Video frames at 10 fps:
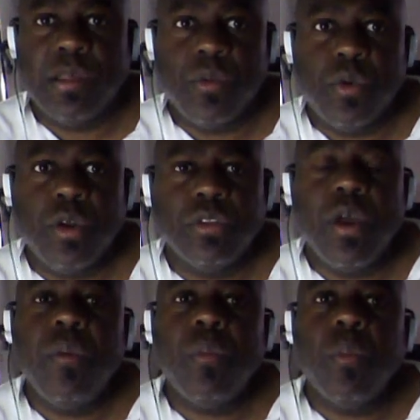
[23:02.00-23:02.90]
of the world.
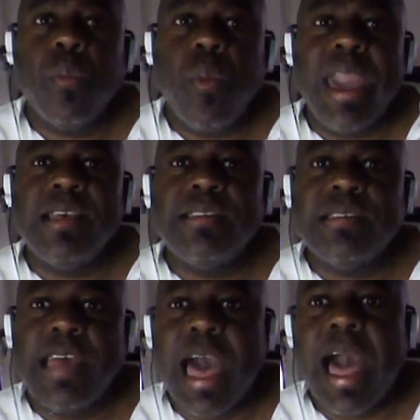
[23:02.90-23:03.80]
Don't
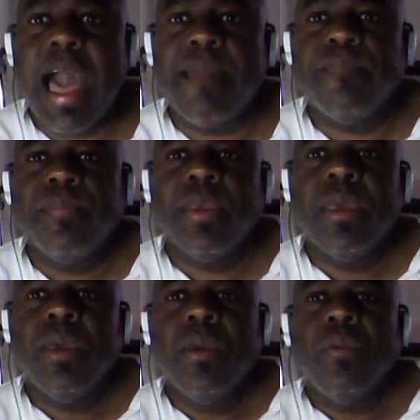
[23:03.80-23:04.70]
waste time
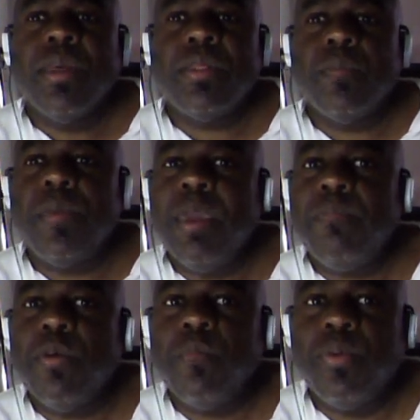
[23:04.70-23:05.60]
with the
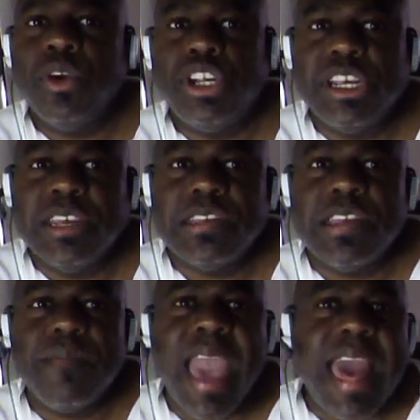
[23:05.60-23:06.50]
people pushing
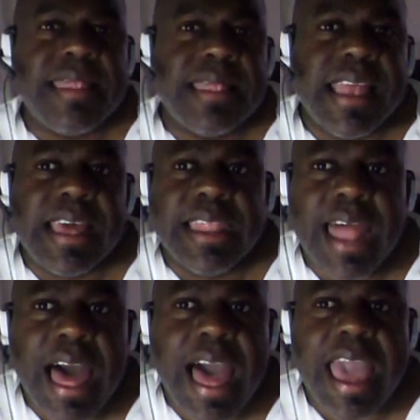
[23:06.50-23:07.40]
some ethnic
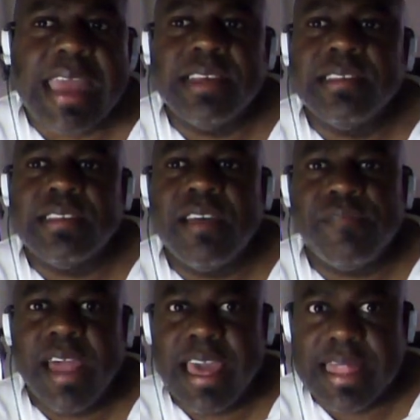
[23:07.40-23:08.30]
line and
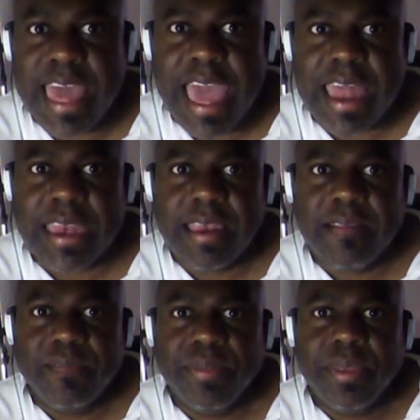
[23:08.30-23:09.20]
stuff like that.
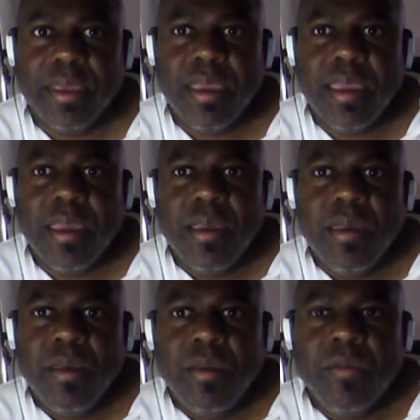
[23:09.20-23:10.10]

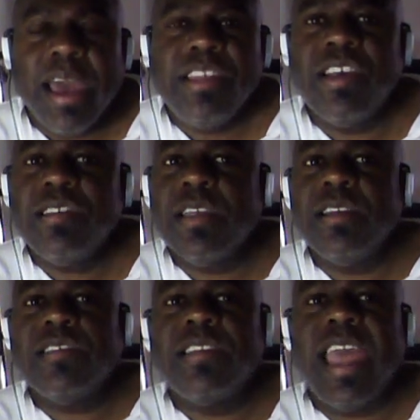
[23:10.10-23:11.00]
Right? Just
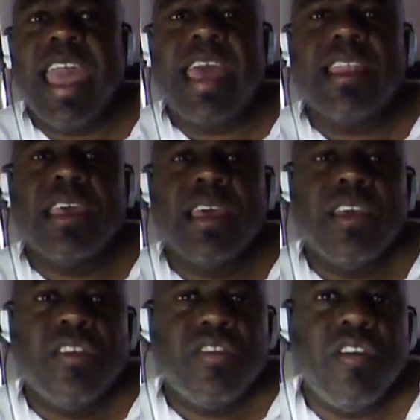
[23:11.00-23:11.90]
understand
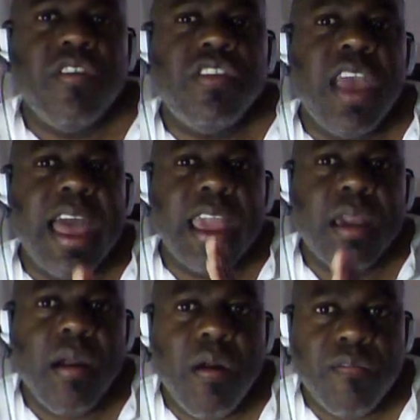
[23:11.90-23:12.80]
Sergei
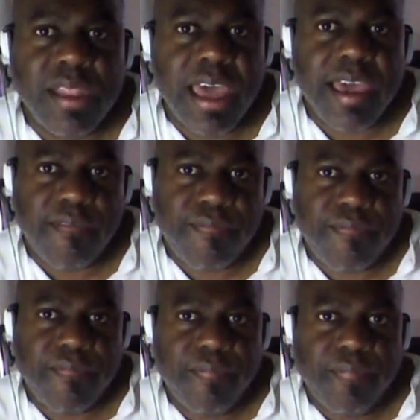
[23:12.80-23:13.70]

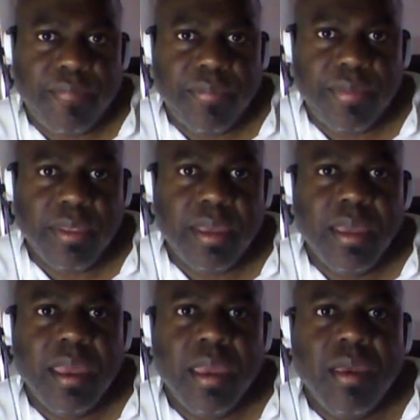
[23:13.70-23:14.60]
Kovalev
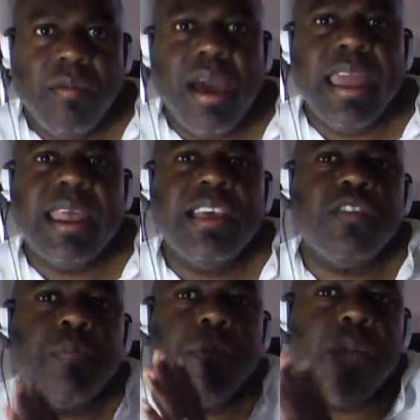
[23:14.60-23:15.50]
right,
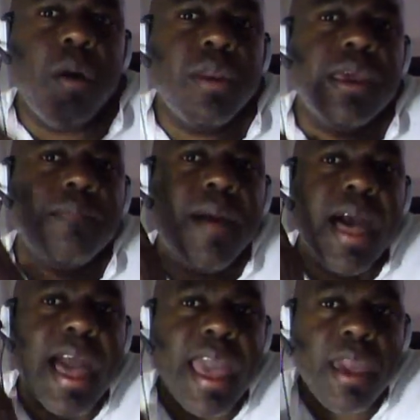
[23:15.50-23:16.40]
is promoted
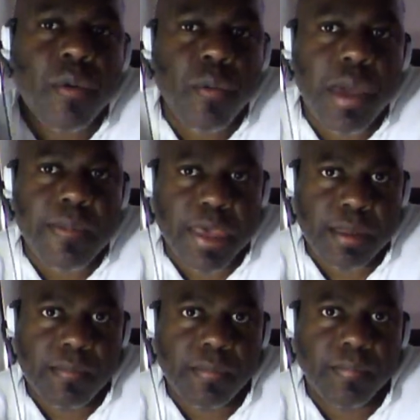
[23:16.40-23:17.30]
by
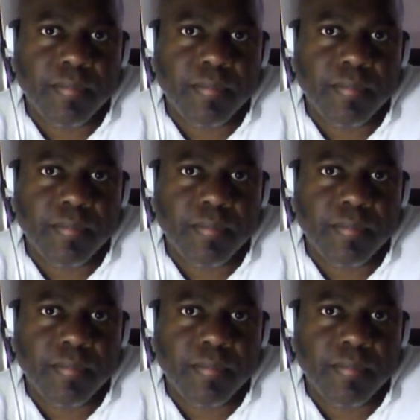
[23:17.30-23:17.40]
women